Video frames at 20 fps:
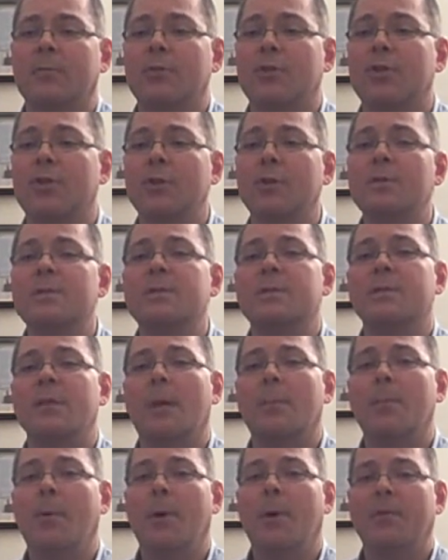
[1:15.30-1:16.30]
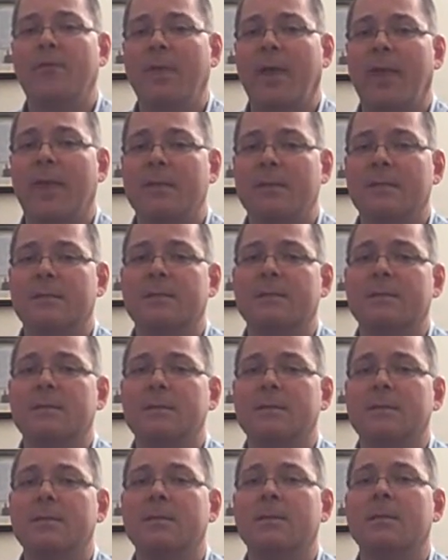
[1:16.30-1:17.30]
reduce the number of
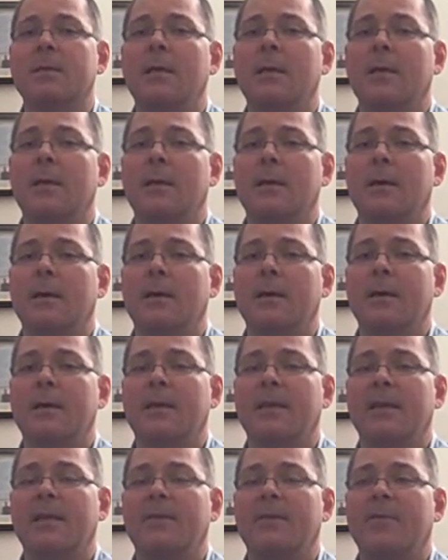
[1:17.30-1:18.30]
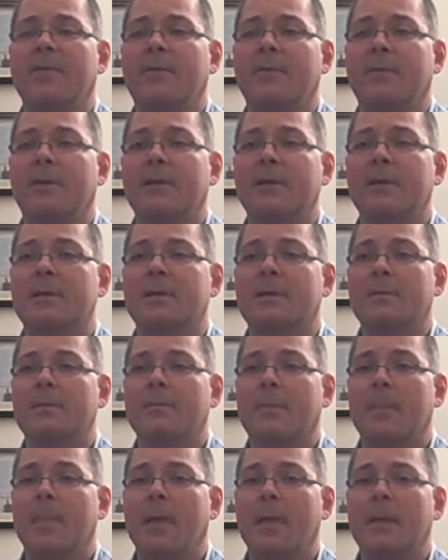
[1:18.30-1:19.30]
accesses if
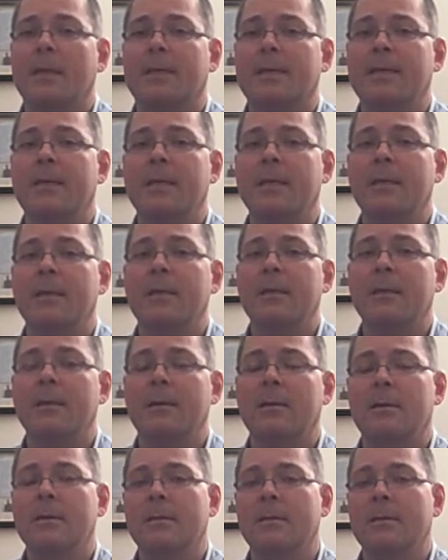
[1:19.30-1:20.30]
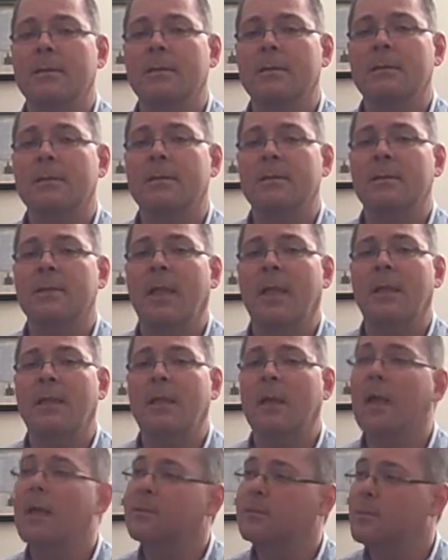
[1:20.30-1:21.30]
a key like
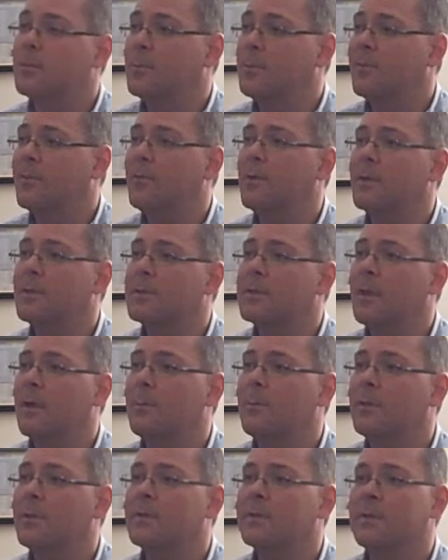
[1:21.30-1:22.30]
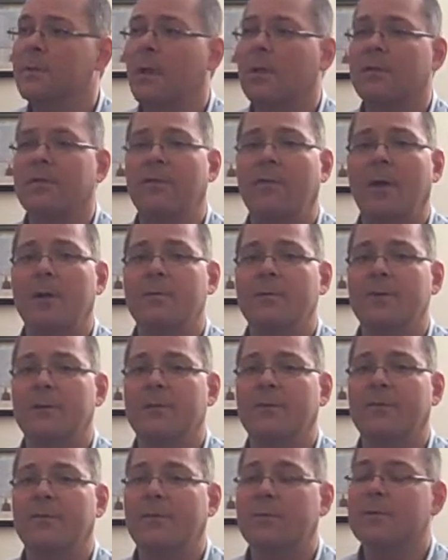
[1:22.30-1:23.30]
customer, for example, is not found in
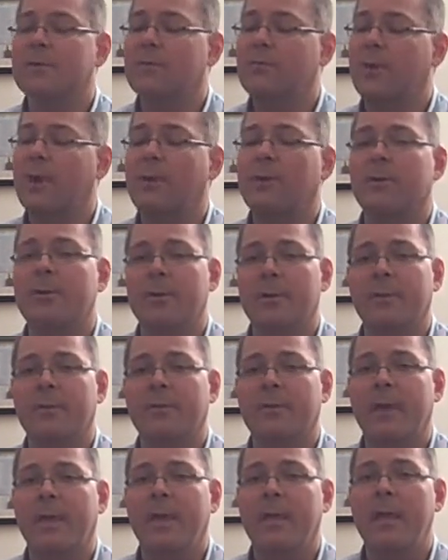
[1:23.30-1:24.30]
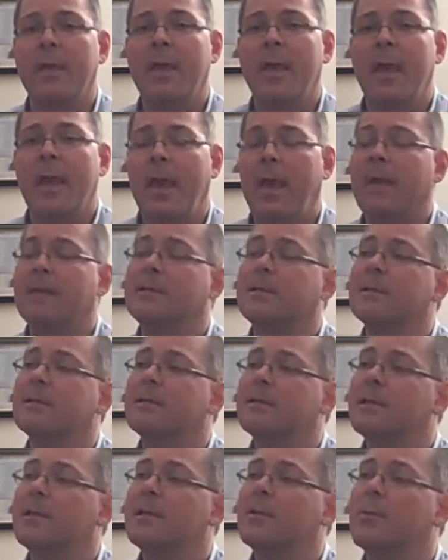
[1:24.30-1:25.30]
the first record of a access
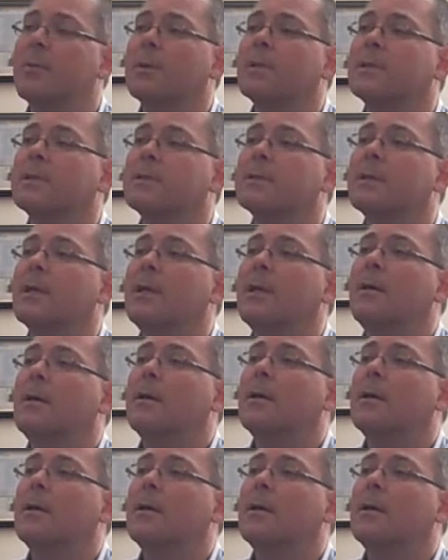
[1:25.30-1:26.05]
sequence.